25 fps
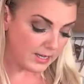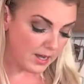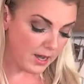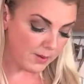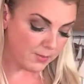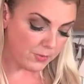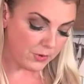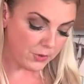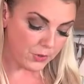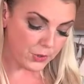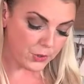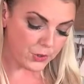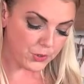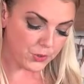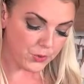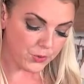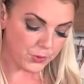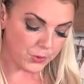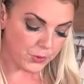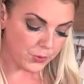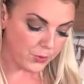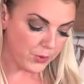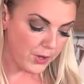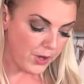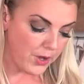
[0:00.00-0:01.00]
I'm going to show
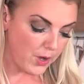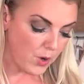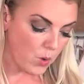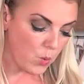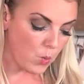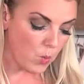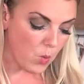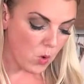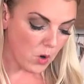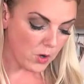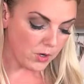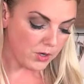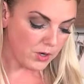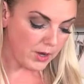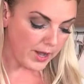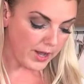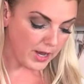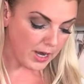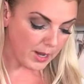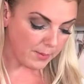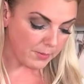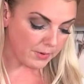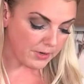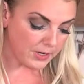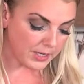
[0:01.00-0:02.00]
you one,
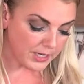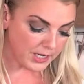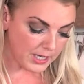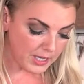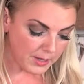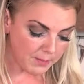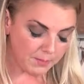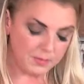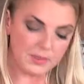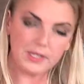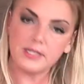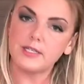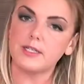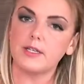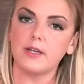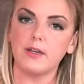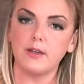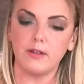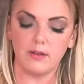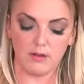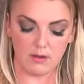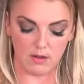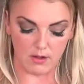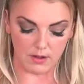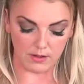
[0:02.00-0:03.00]
and I'm going to keep the
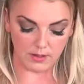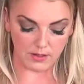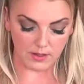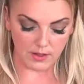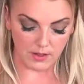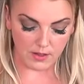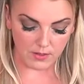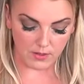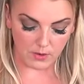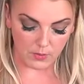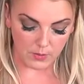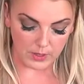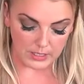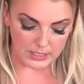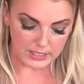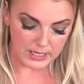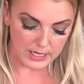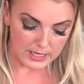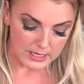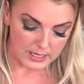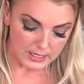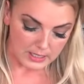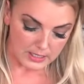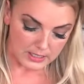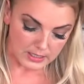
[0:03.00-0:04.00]
skin on the other one.
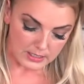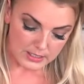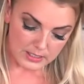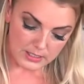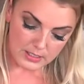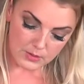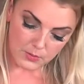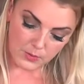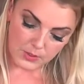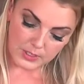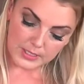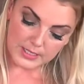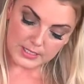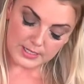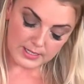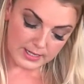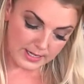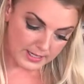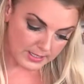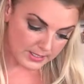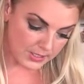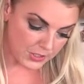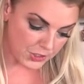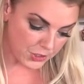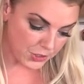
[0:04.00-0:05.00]
This one is
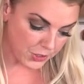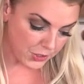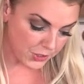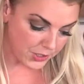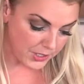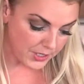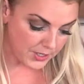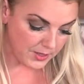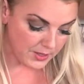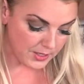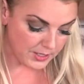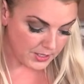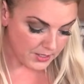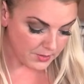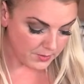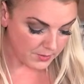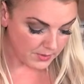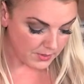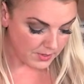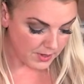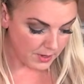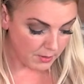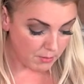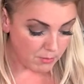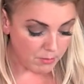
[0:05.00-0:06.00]
less dirty. This
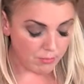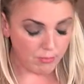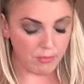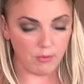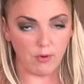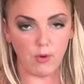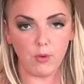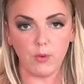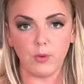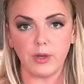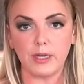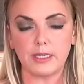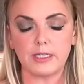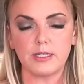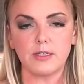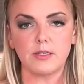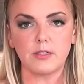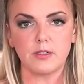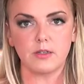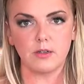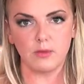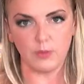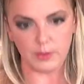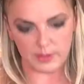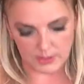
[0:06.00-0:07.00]
one that broke its
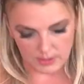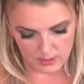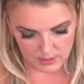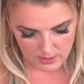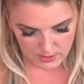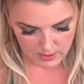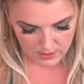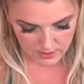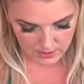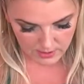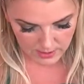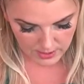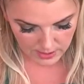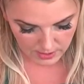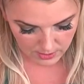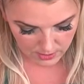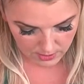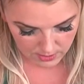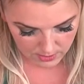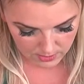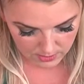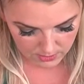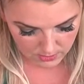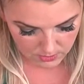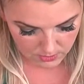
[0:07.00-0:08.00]
squid
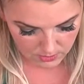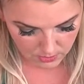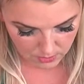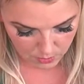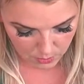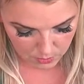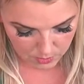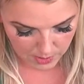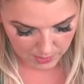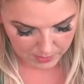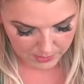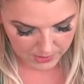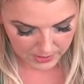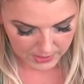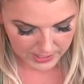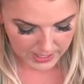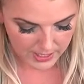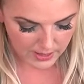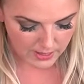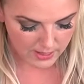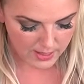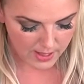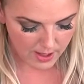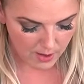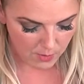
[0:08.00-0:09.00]
ink tube, I'm going to
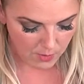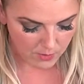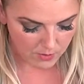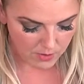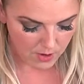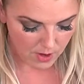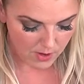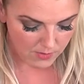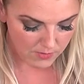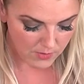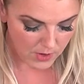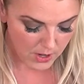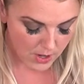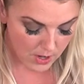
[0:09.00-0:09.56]
get that one off.